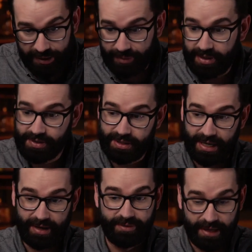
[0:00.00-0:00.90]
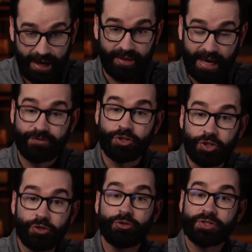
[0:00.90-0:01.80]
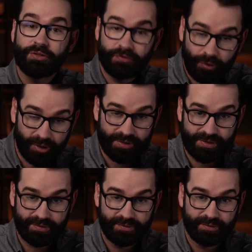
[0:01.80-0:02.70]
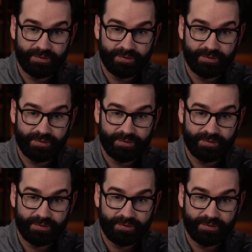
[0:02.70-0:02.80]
then that means that they have to use force.